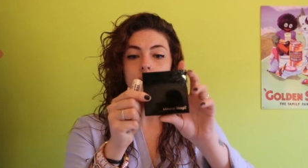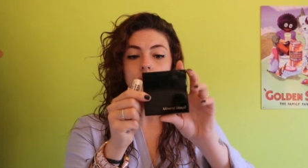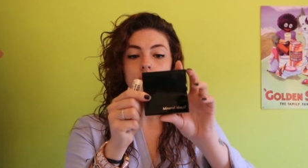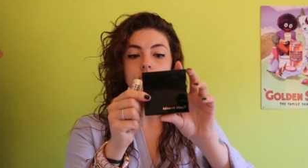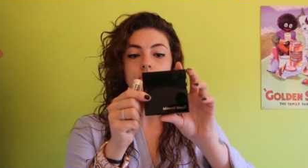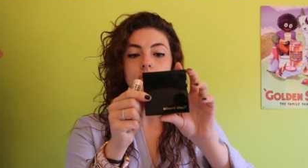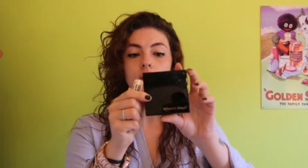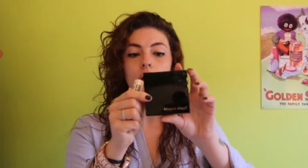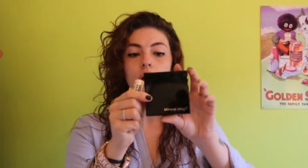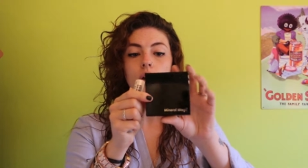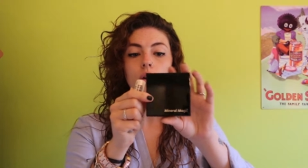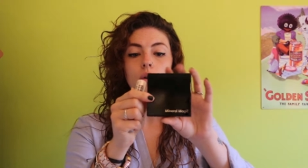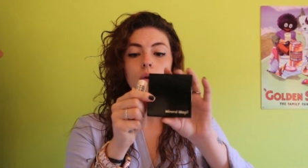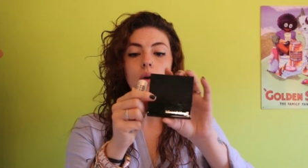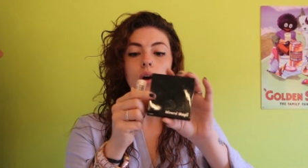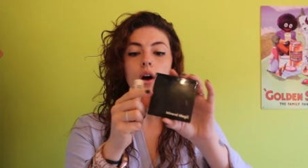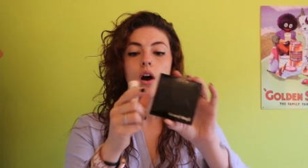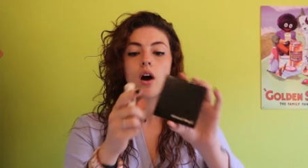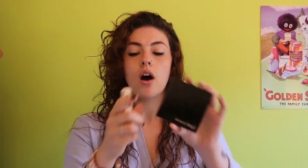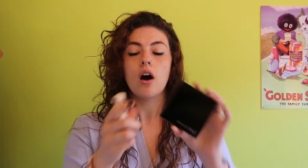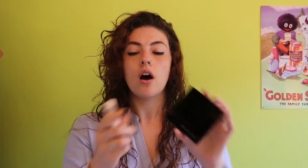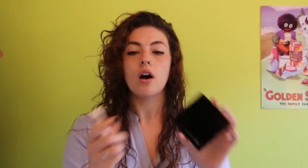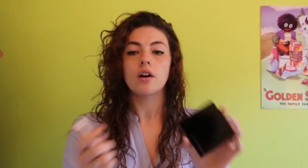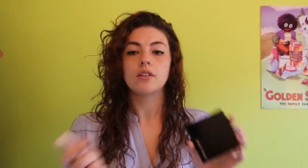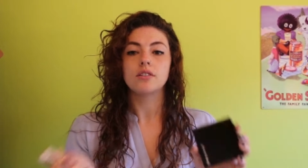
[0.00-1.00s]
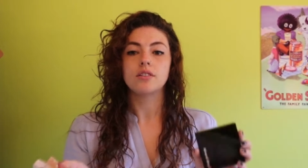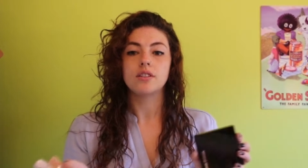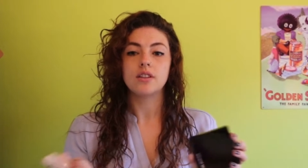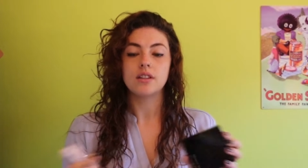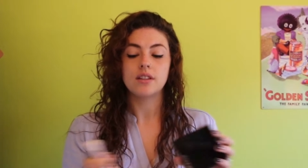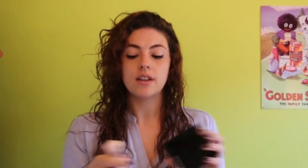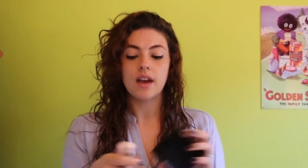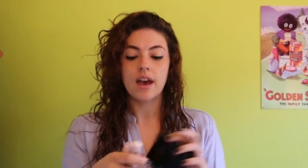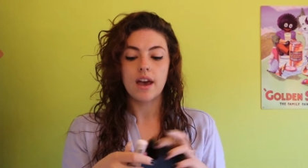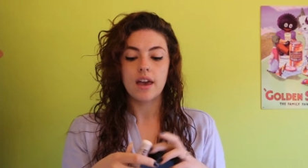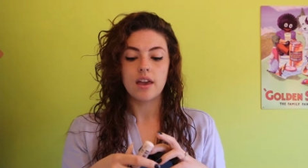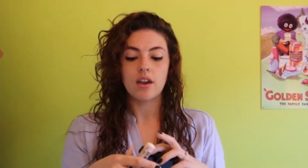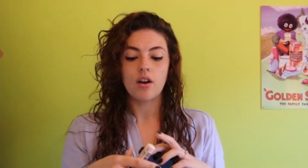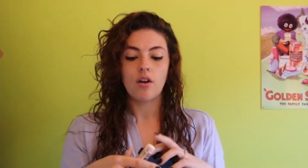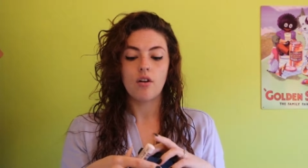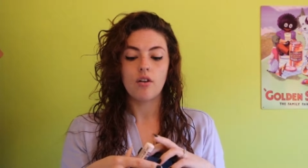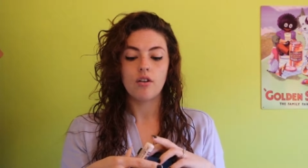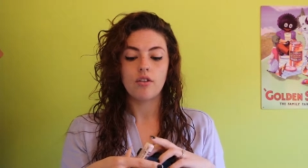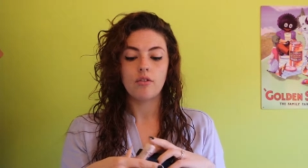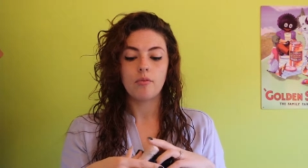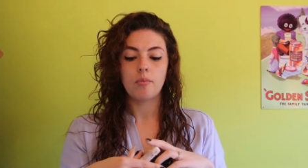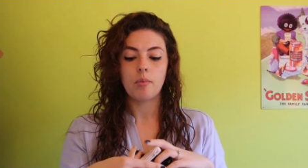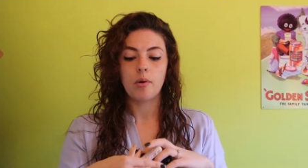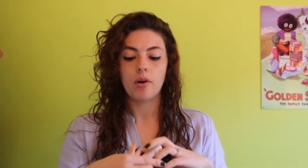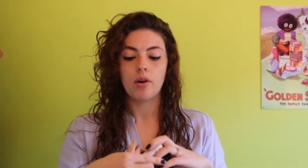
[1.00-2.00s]
So today
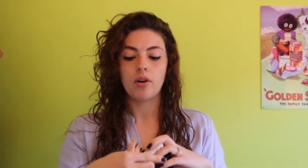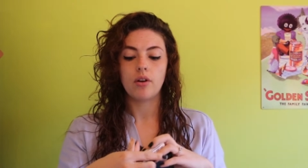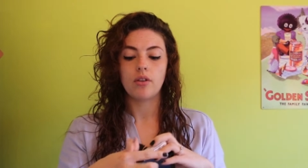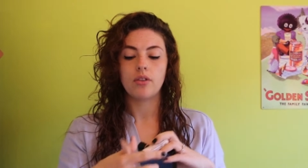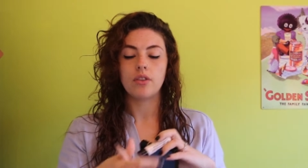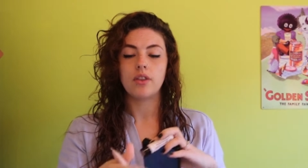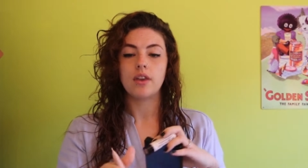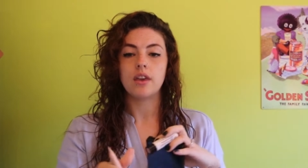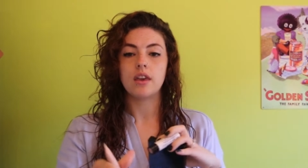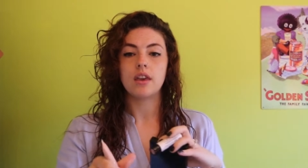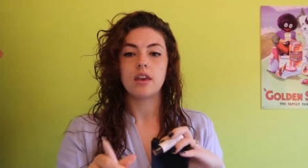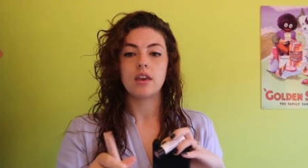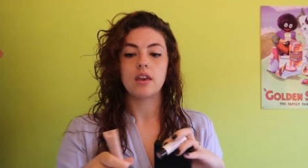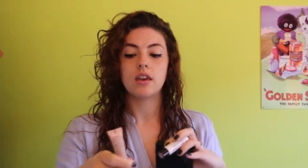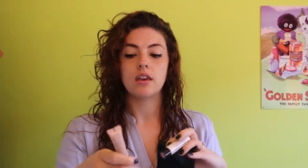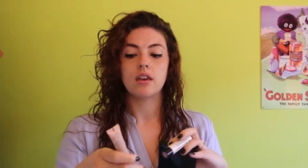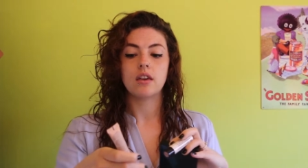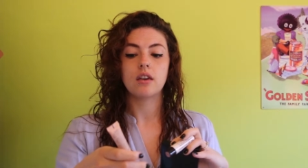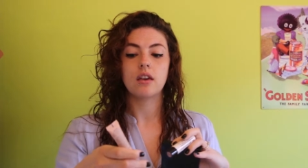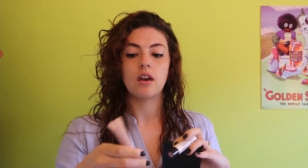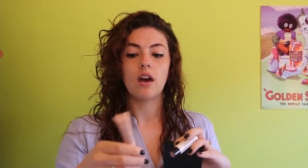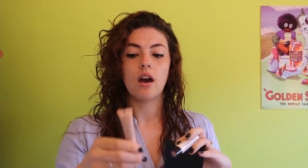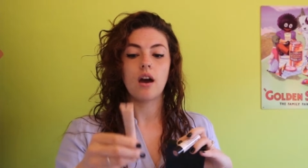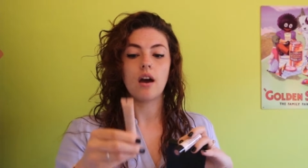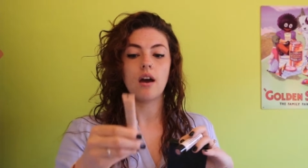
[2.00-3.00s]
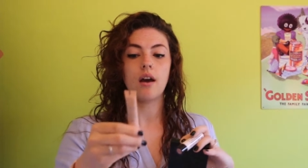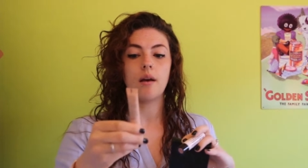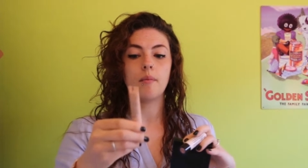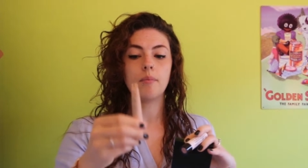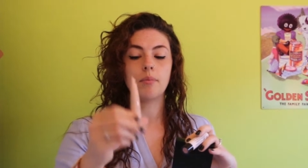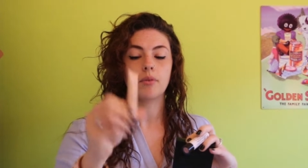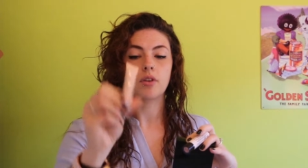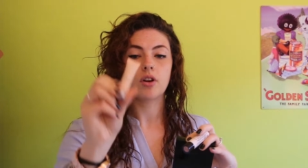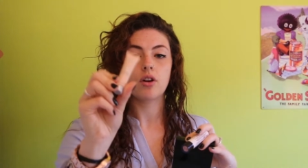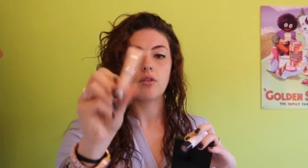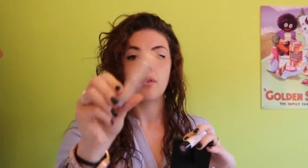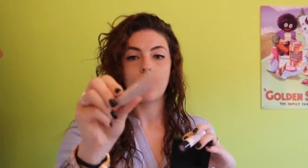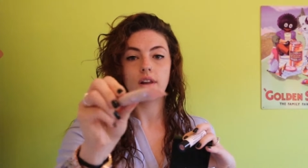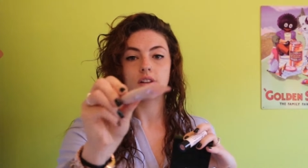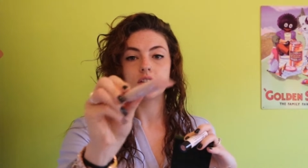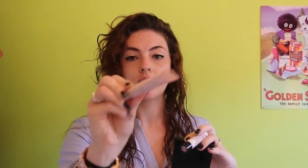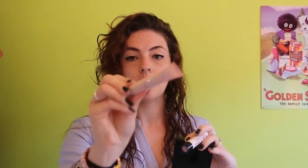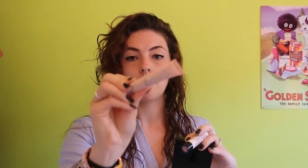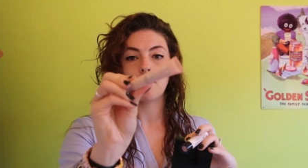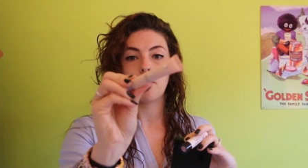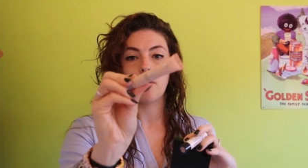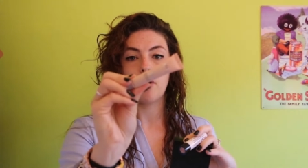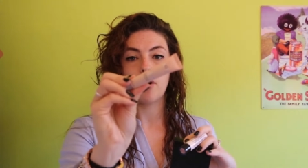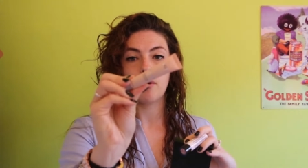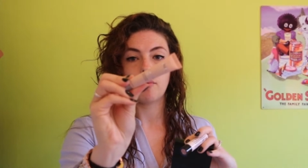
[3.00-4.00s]
I've put the
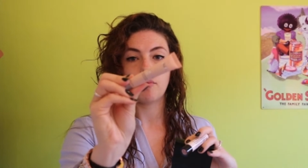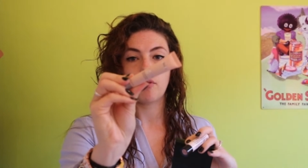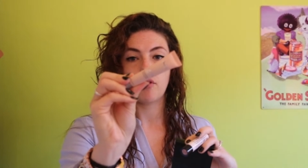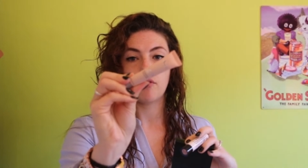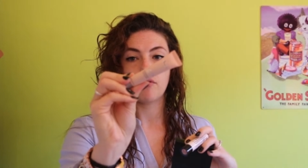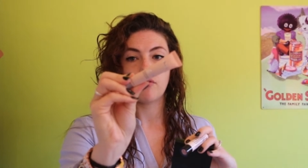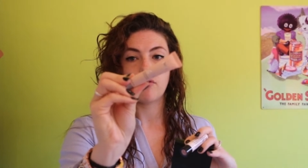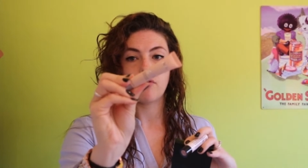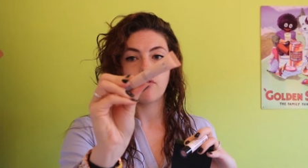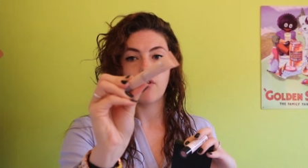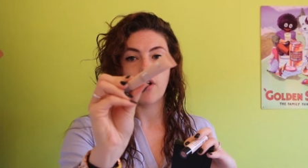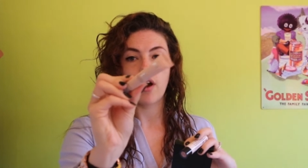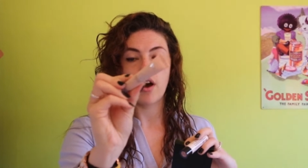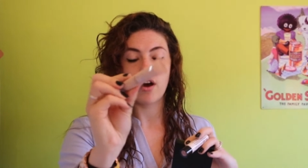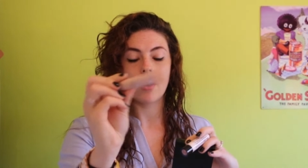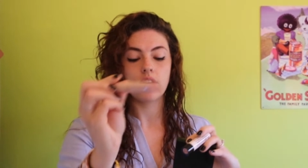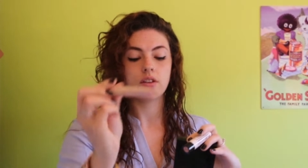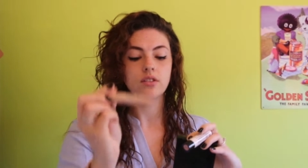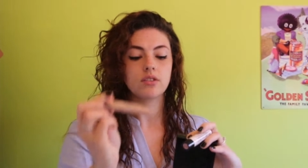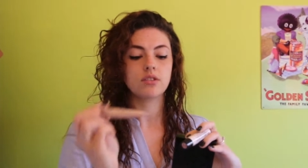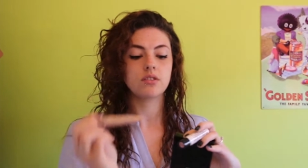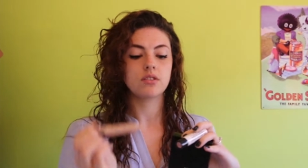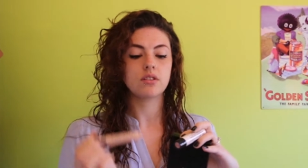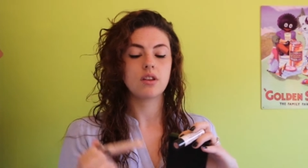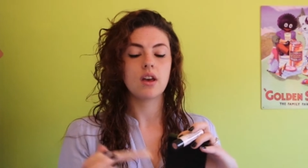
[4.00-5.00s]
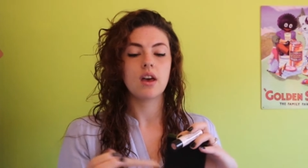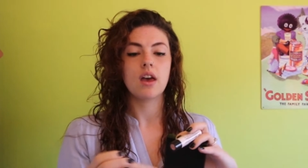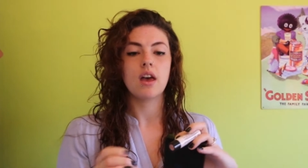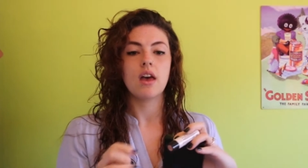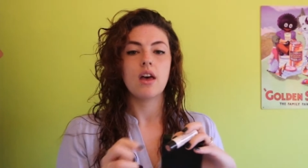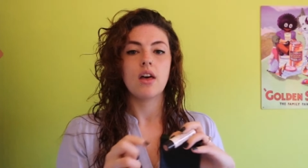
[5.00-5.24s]
correcting primer on first,